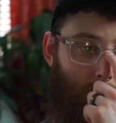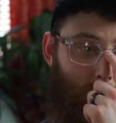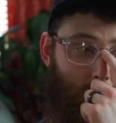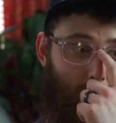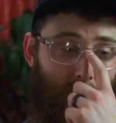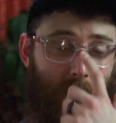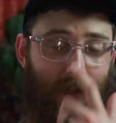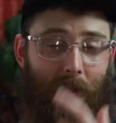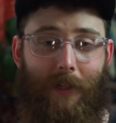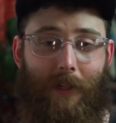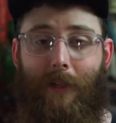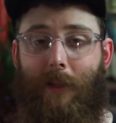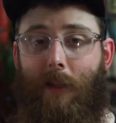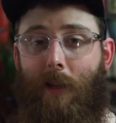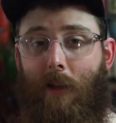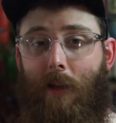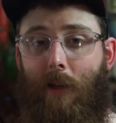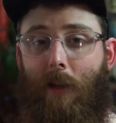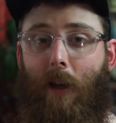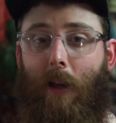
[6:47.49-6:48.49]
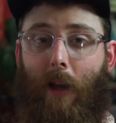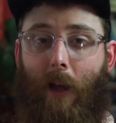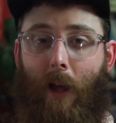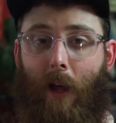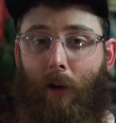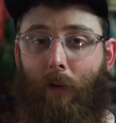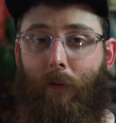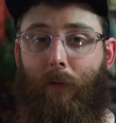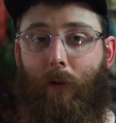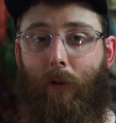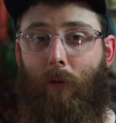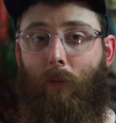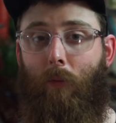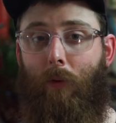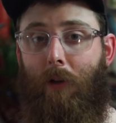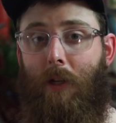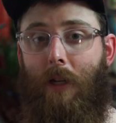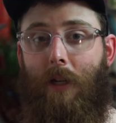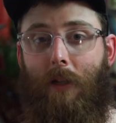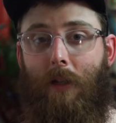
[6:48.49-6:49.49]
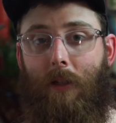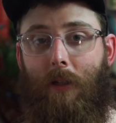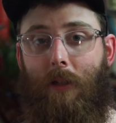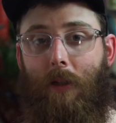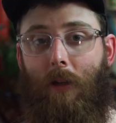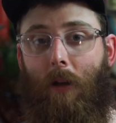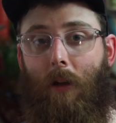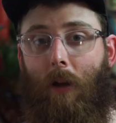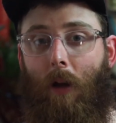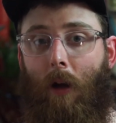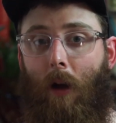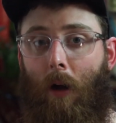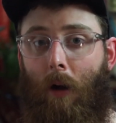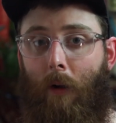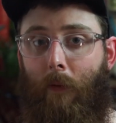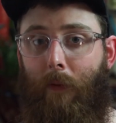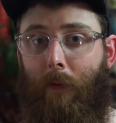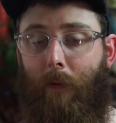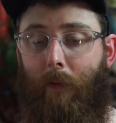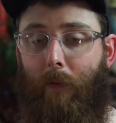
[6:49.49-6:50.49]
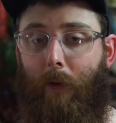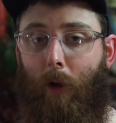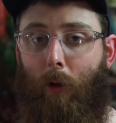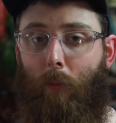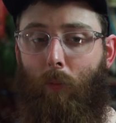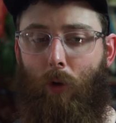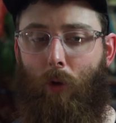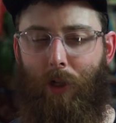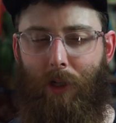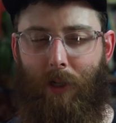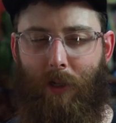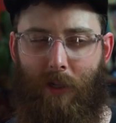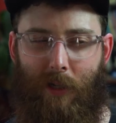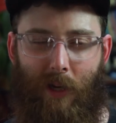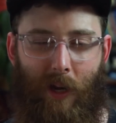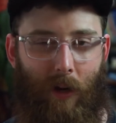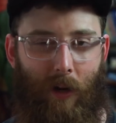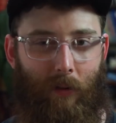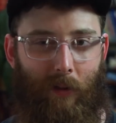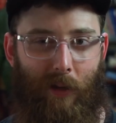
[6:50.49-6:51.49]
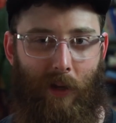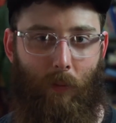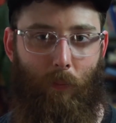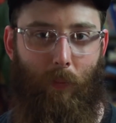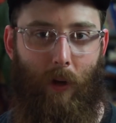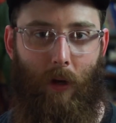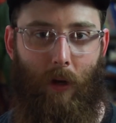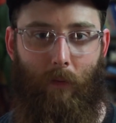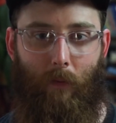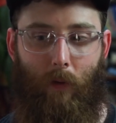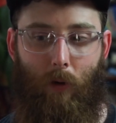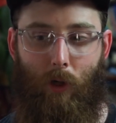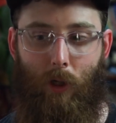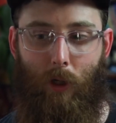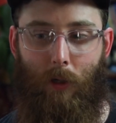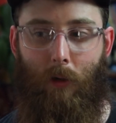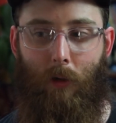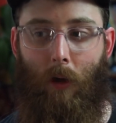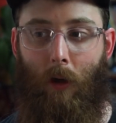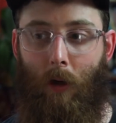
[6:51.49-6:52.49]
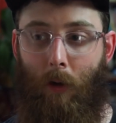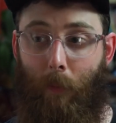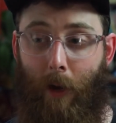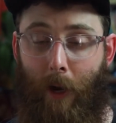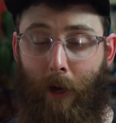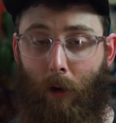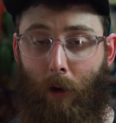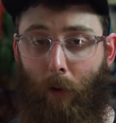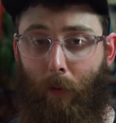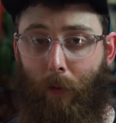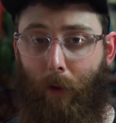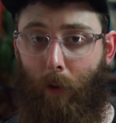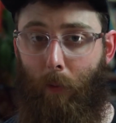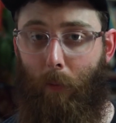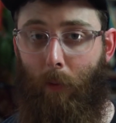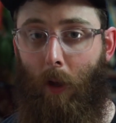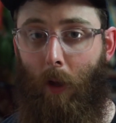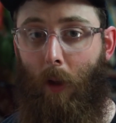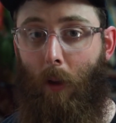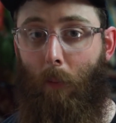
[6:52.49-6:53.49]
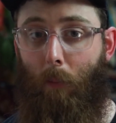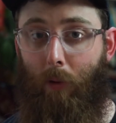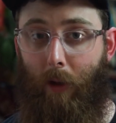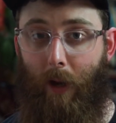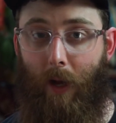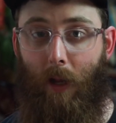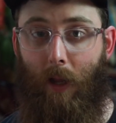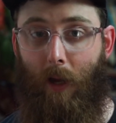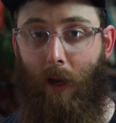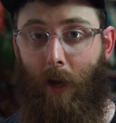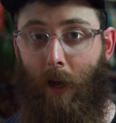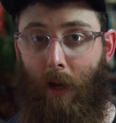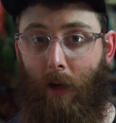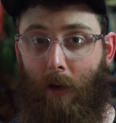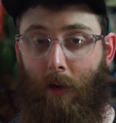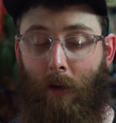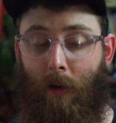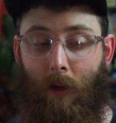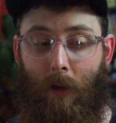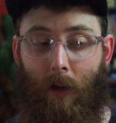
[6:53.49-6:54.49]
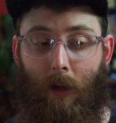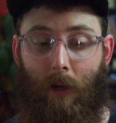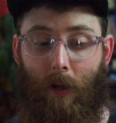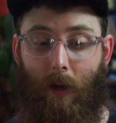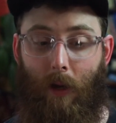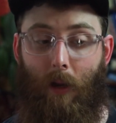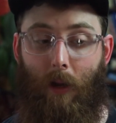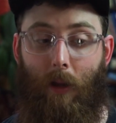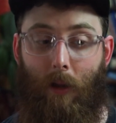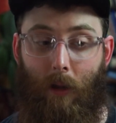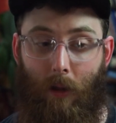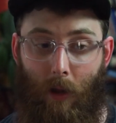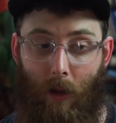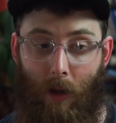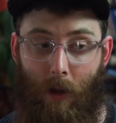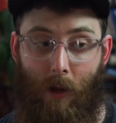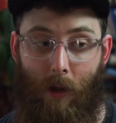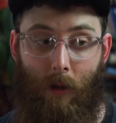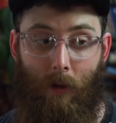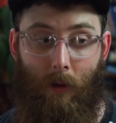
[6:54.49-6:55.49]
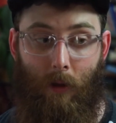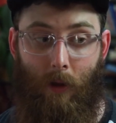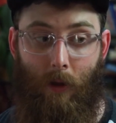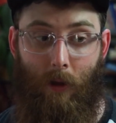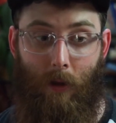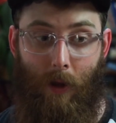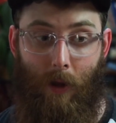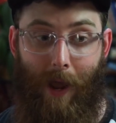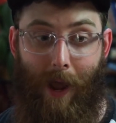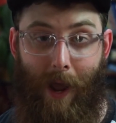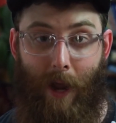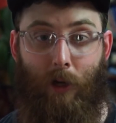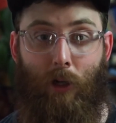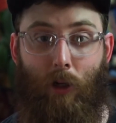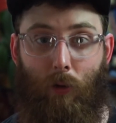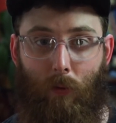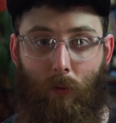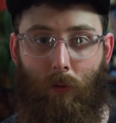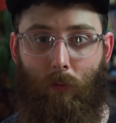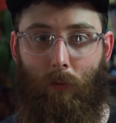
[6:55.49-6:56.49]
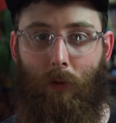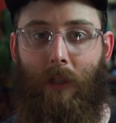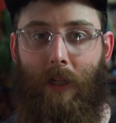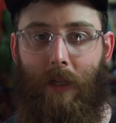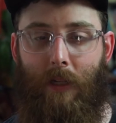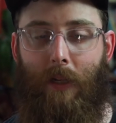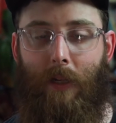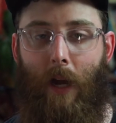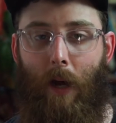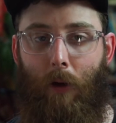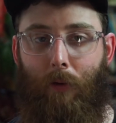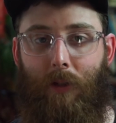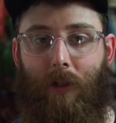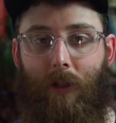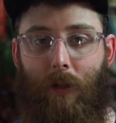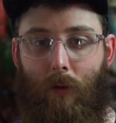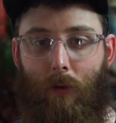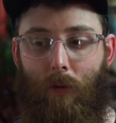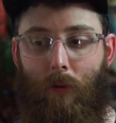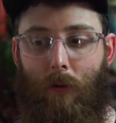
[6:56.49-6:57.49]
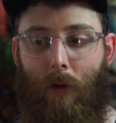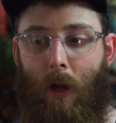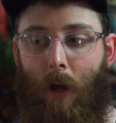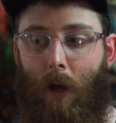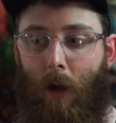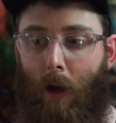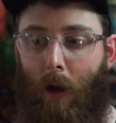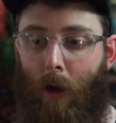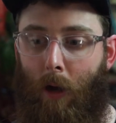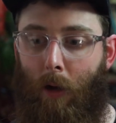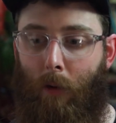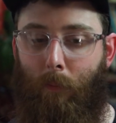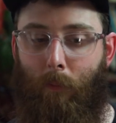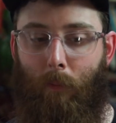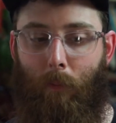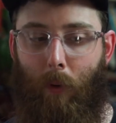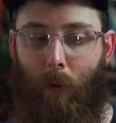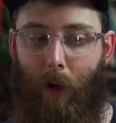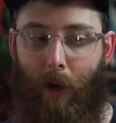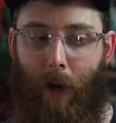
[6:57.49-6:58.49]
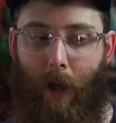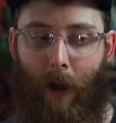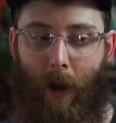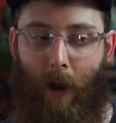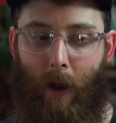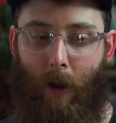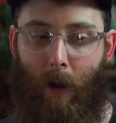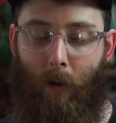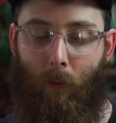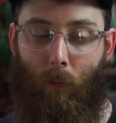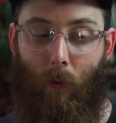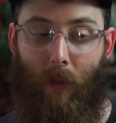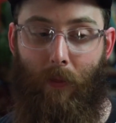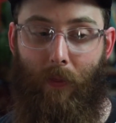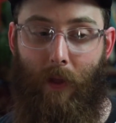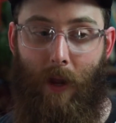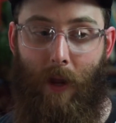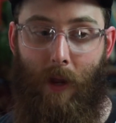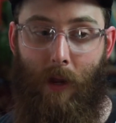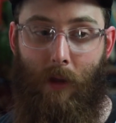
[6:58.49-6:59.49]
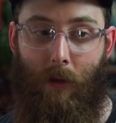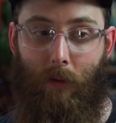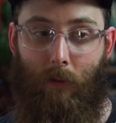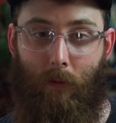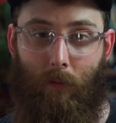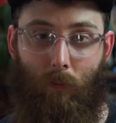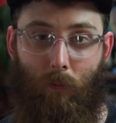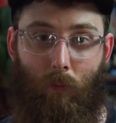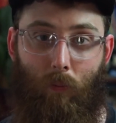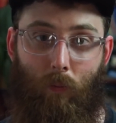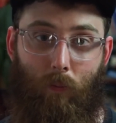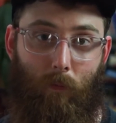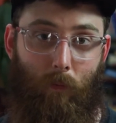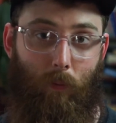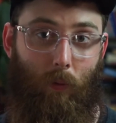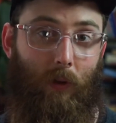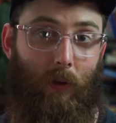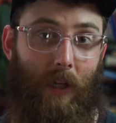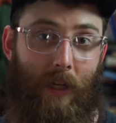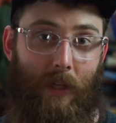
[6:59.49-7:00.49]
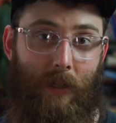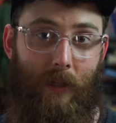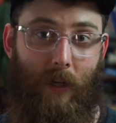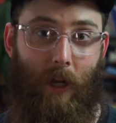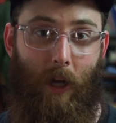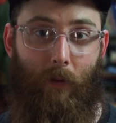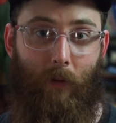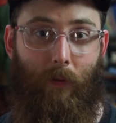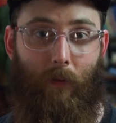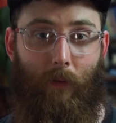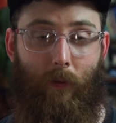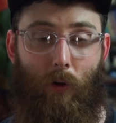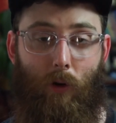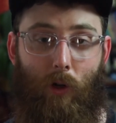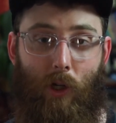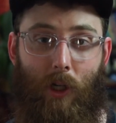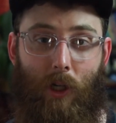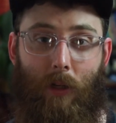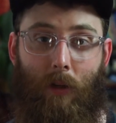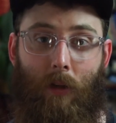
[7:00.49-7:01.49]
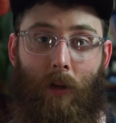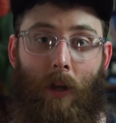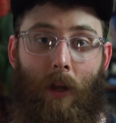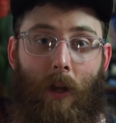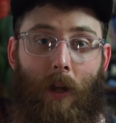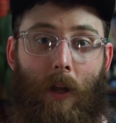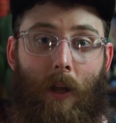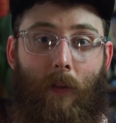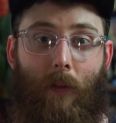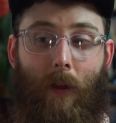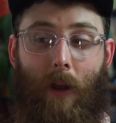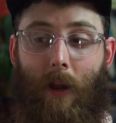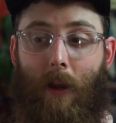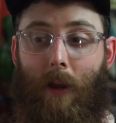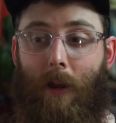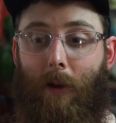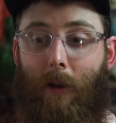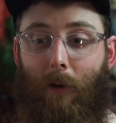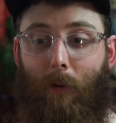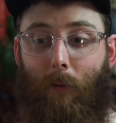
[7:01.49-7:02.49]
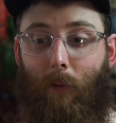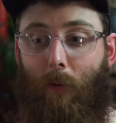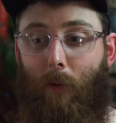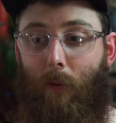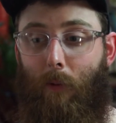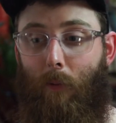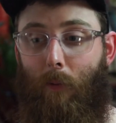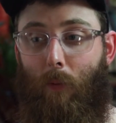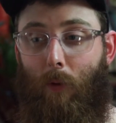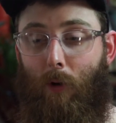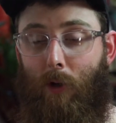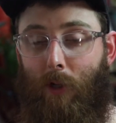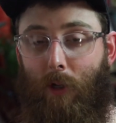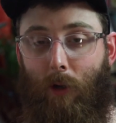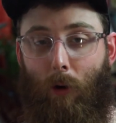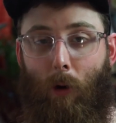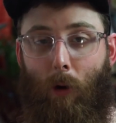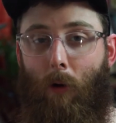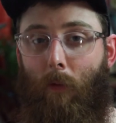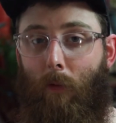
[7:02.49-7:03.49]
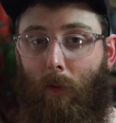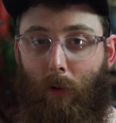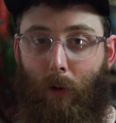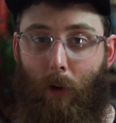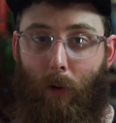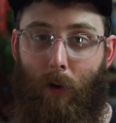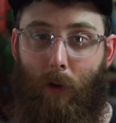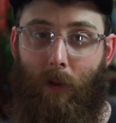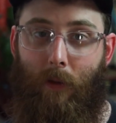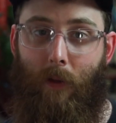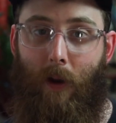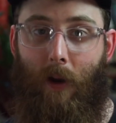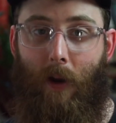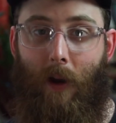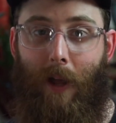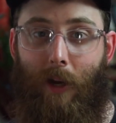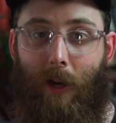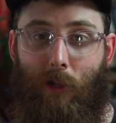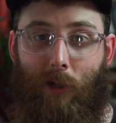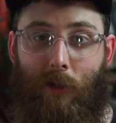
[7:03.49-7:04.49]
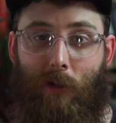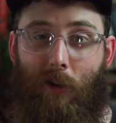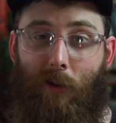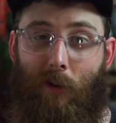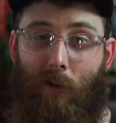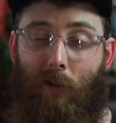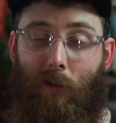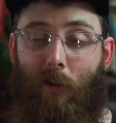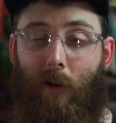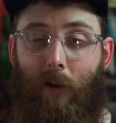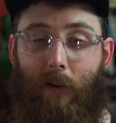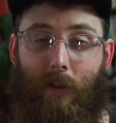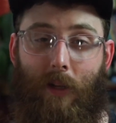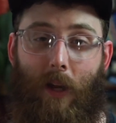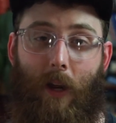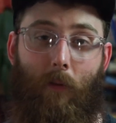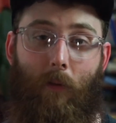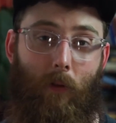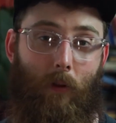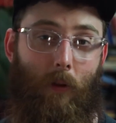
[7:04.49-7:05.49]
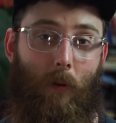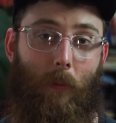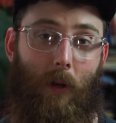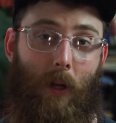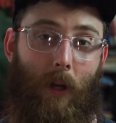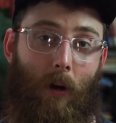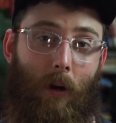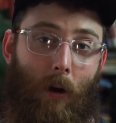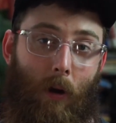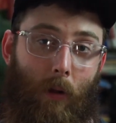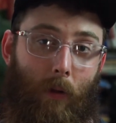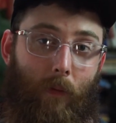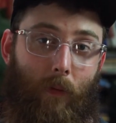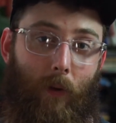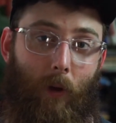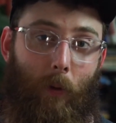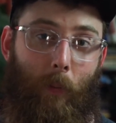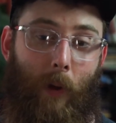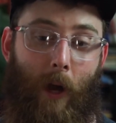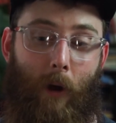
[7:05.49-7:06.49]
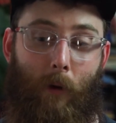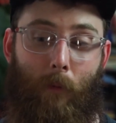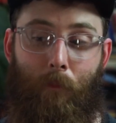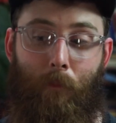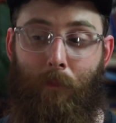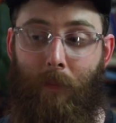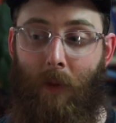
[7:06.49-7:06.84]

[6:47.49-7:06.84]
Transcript: So this is the alpha release of the film, which is kind of like a beta version. I know they're planning on getting a actual release out soon, but when they released the alpha version, they were so overloaded that it actually took a long time for them to get all the film out.